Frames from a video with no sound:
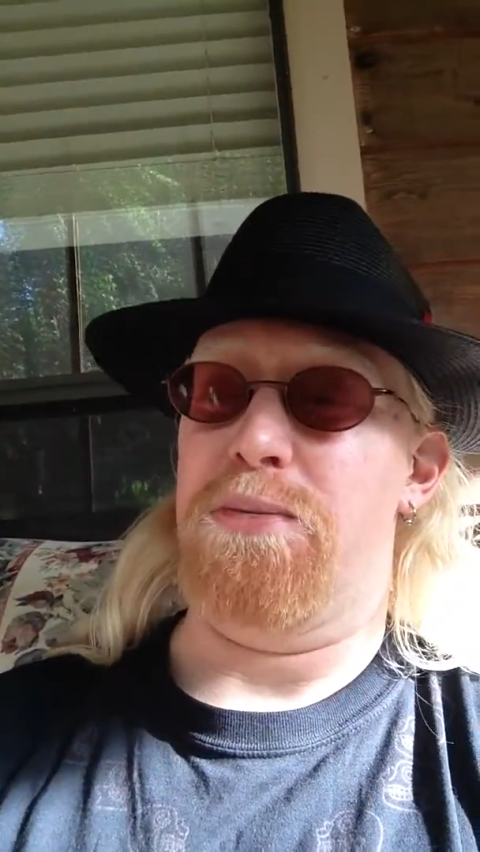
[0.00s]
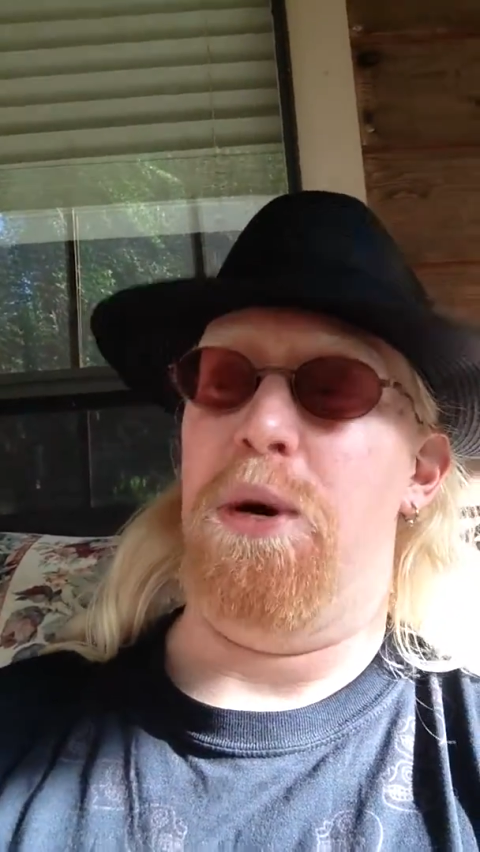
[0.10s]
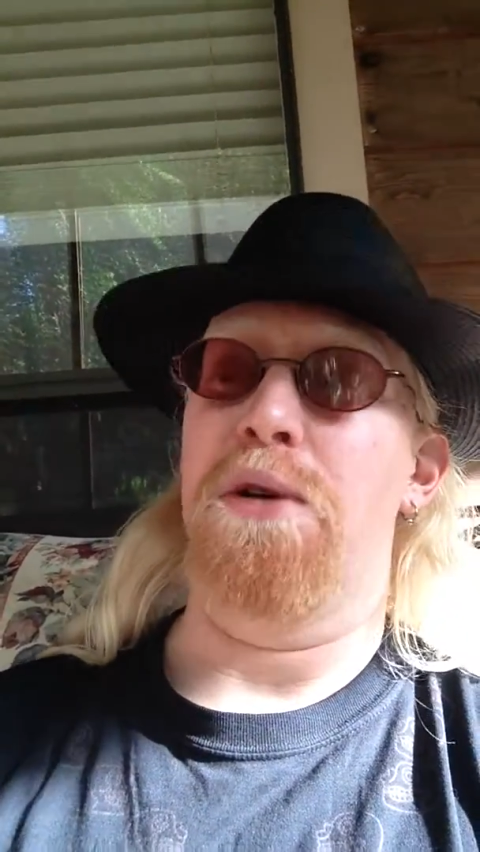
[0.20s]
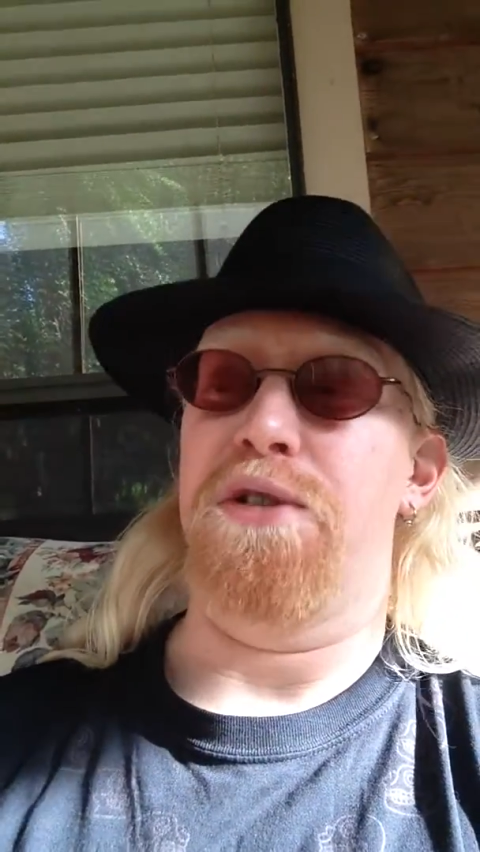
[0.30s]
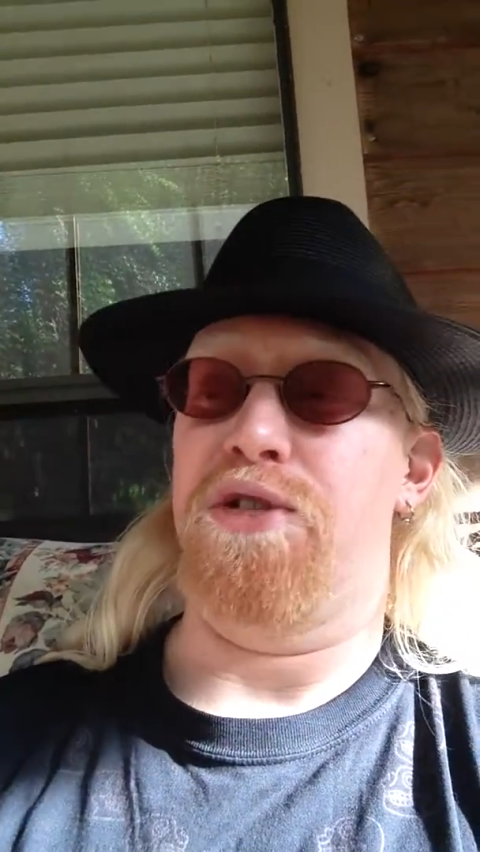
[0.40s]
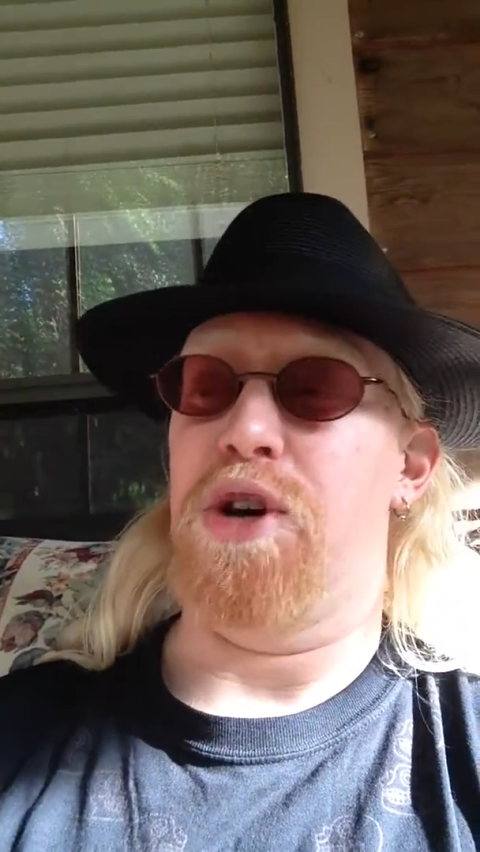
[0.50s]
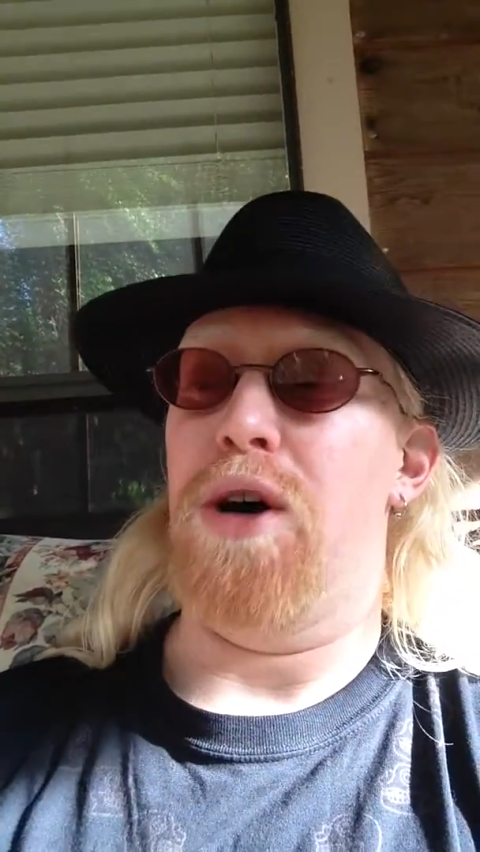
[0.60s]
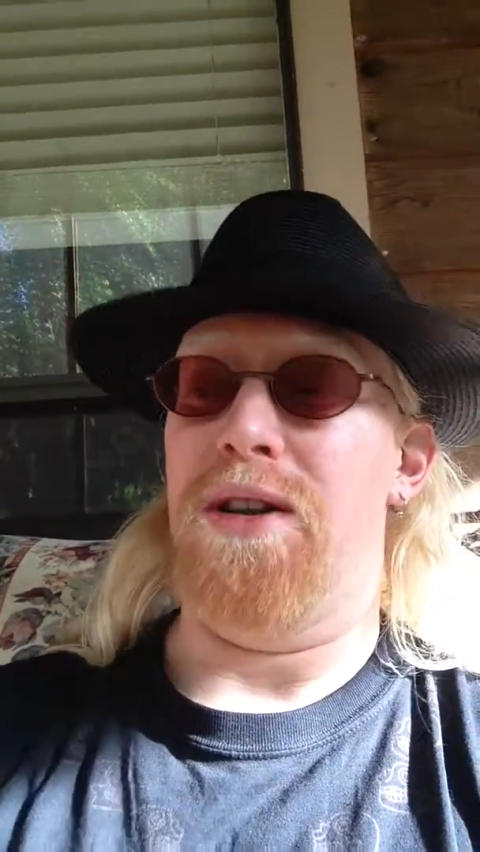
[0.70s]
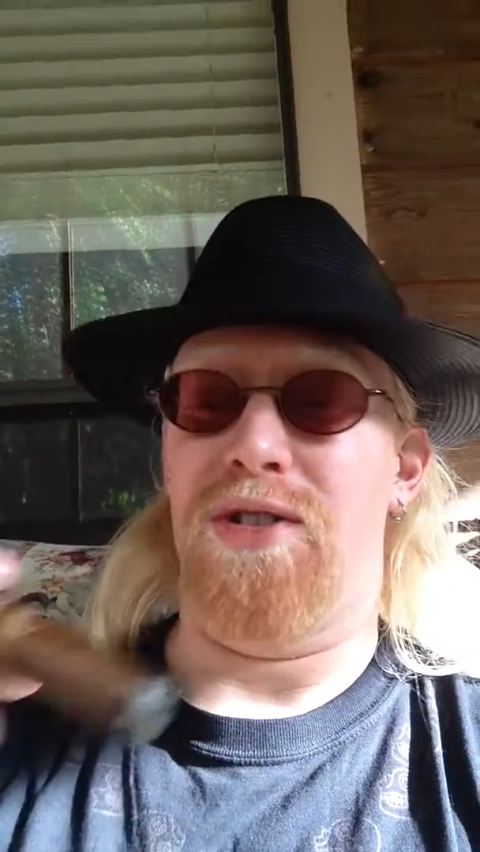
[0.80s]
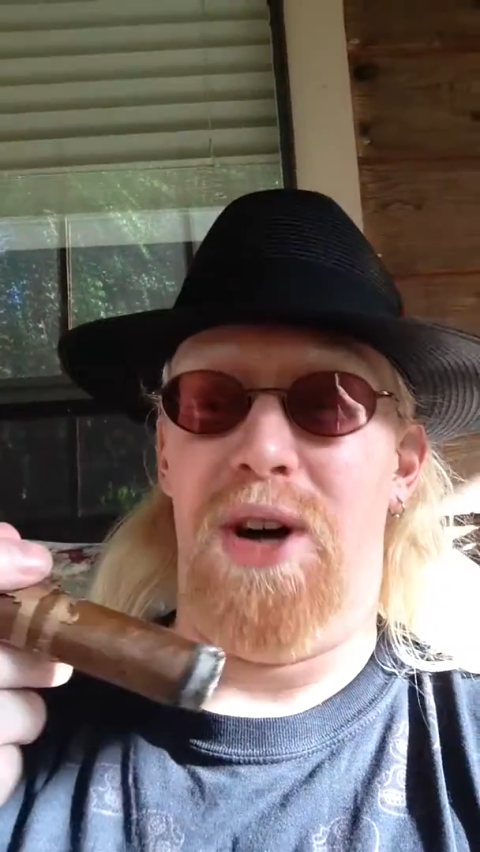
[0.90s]
both the
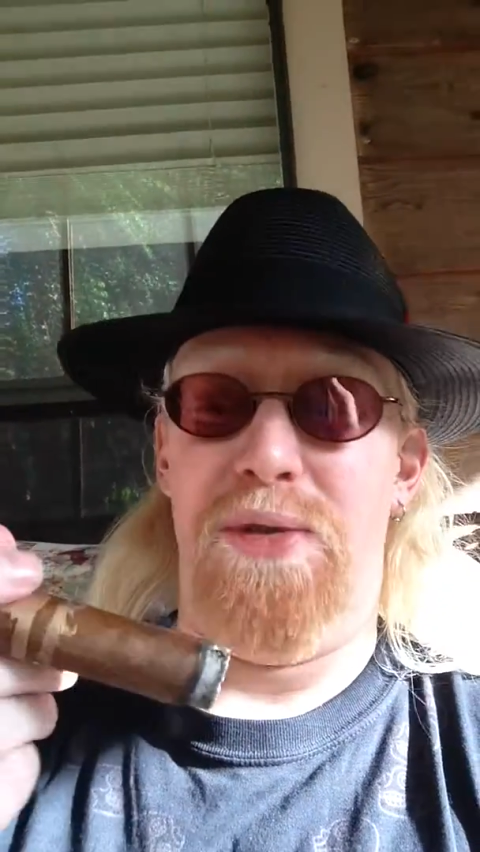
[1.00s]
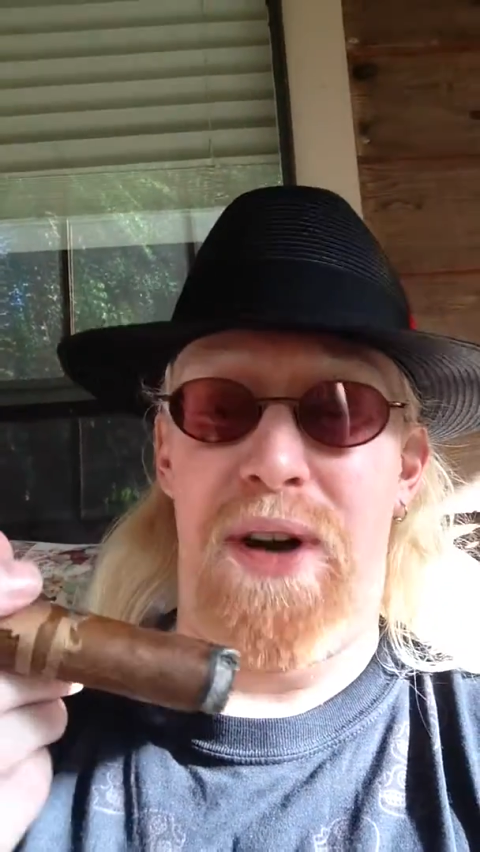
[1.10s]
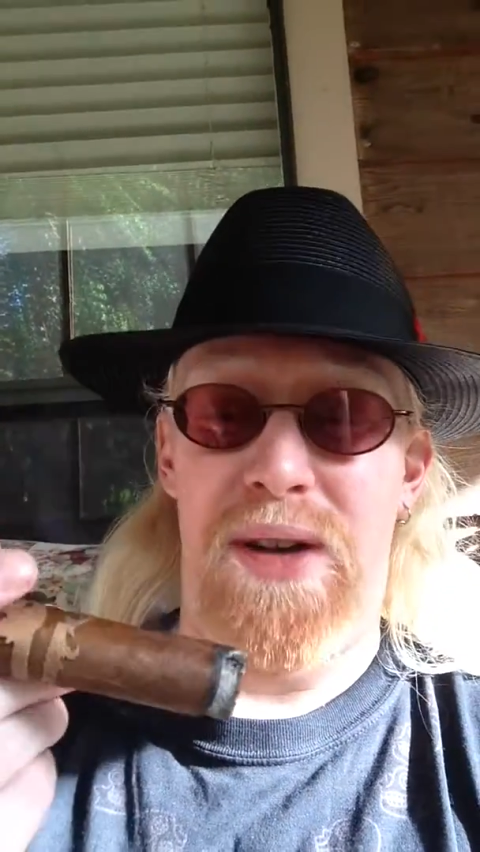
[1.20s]
cigar itself and,